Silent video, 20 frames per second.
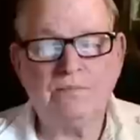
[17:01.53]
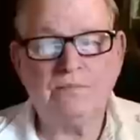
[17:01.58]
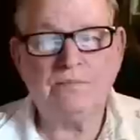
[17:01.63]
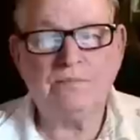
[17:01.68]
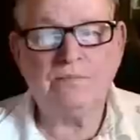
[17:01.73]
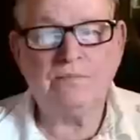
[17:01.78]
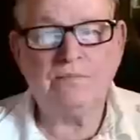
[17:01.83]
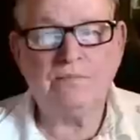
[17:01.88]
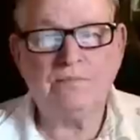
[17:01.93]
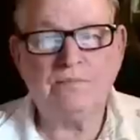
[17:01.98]

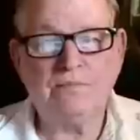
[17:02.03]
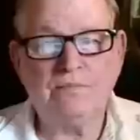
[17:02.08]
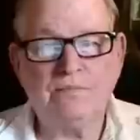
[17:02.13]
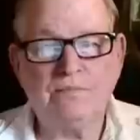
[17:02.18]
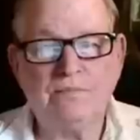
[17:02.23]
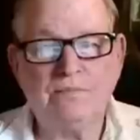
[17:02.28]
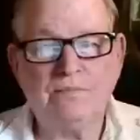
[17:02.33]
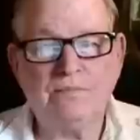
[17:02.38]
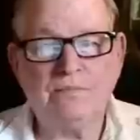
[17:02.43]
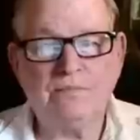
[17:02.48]

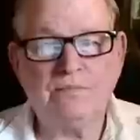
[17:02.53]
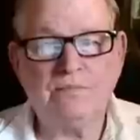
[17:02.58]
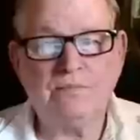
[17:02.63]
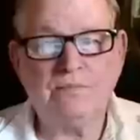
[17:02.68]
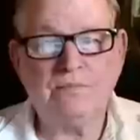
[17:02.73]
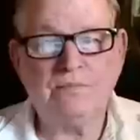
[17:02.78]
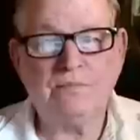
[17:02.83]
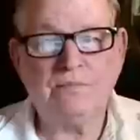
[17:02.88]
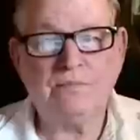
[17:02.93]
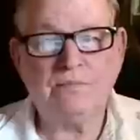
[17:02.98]

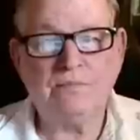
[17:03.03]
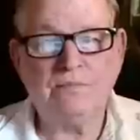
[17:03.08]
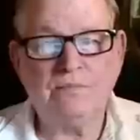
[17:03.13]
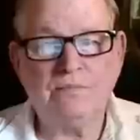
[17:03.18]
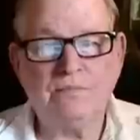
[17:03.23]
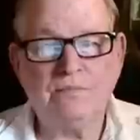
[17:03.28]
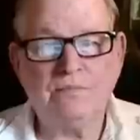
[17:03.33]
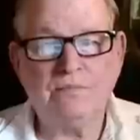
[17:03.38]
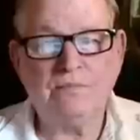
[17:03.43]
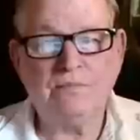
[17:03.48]

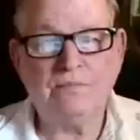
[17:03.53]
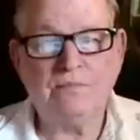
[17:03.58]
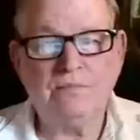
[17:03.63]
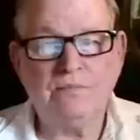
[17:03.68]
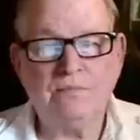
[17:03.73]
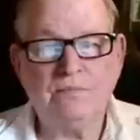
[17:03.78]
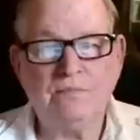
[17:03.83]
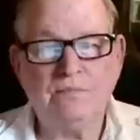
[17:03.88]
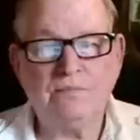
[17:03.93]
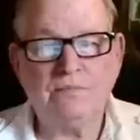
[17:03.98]

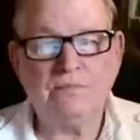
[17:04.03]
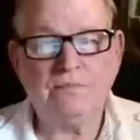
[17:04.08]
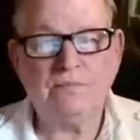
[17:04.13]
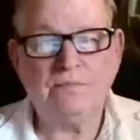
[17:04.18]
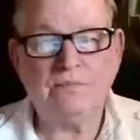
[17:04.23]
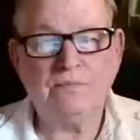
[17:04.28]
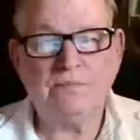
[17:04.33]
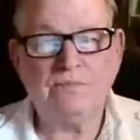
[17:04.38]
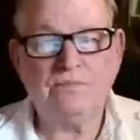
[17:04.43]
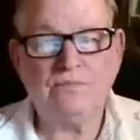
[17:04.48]

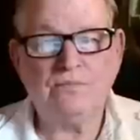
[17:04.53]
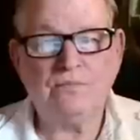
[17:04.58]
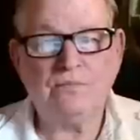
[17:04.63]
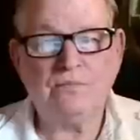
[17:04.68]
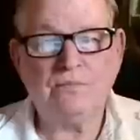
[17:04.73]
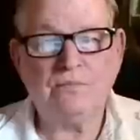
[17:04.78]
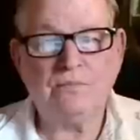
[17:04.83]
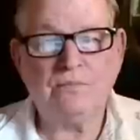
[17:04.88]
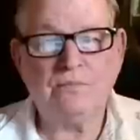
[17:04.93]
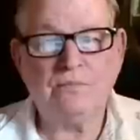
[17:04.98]

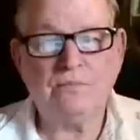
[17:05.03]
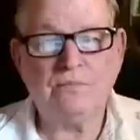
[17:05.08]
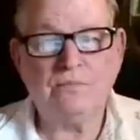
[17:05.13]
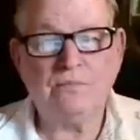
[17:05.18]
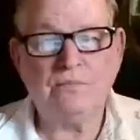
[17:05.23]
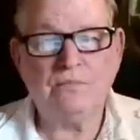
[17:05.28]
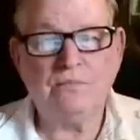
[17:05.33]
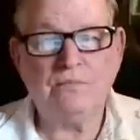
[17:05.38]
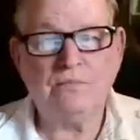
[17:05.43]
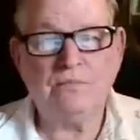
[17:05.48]

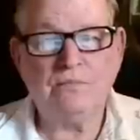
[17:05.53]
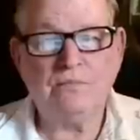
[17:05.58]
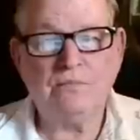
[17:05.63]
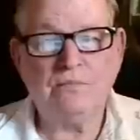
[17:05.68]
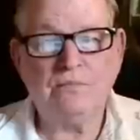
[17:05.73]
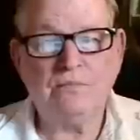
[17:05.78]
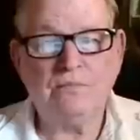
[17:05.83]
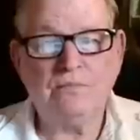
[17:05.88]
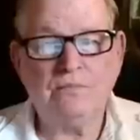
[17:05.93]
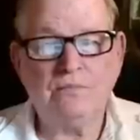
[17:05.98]

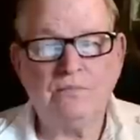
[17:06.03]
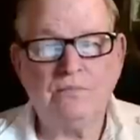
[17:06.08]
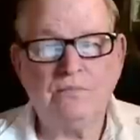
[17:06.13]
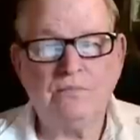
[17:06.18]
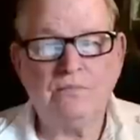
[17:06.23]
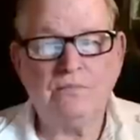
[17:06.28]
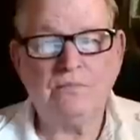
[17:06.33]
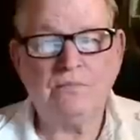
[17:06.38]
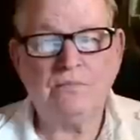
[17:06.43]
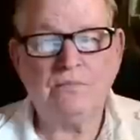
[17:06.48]

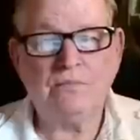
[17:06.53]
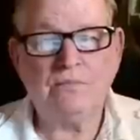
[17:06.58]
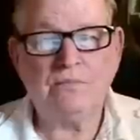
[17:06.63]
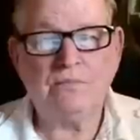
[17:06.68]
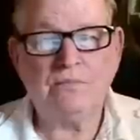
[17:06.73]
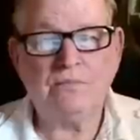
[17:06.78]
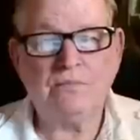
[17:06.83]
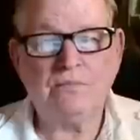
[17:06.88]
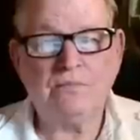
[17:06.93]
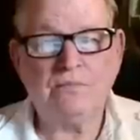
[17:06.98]

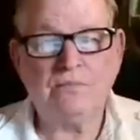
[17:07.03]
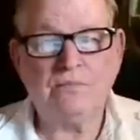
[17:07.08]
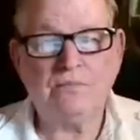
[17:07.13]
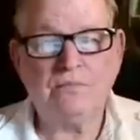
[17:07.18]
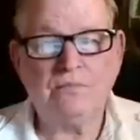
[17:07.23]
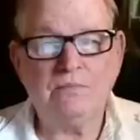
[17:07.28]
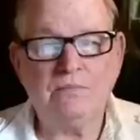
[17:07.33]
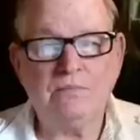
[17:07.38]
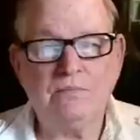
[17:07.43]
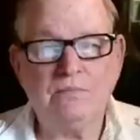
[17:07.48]

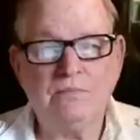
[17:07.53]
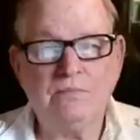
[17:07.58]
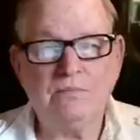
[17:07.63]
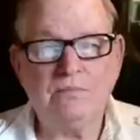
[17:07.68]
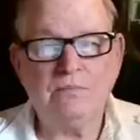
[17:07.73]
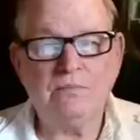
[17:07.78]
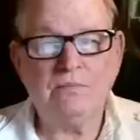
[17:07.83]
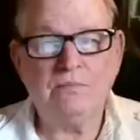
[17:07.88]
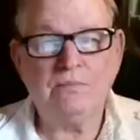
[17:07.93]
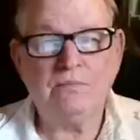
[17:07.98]

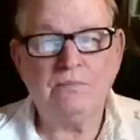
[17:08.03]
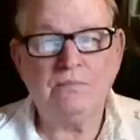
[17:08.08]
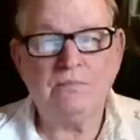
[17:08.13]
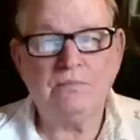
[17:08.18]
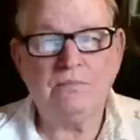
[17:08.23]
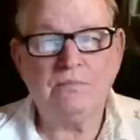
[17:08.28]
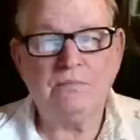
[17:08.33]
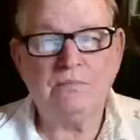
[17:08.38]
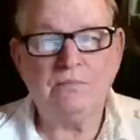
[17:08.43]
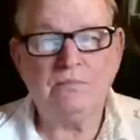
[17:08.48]

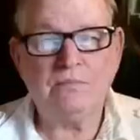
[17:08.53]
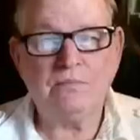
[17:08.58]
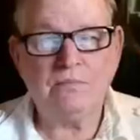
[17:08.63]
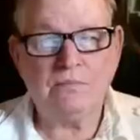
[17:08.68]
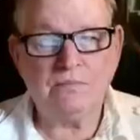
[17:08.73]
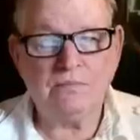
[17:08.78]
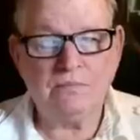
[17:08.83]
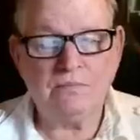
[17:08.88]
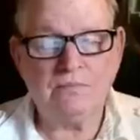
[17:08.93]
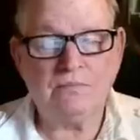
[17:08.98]

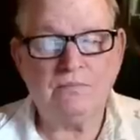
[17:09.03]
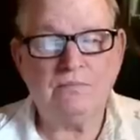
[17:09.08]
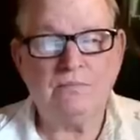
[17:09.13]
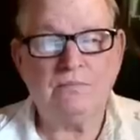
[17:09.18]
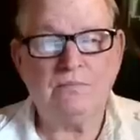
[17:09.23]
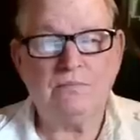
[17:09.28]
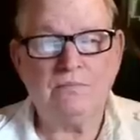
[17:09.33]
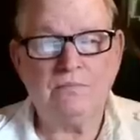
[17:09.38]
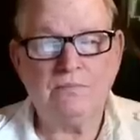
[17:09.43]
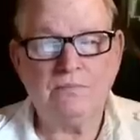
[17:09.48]
No words are spoken by the person on screen.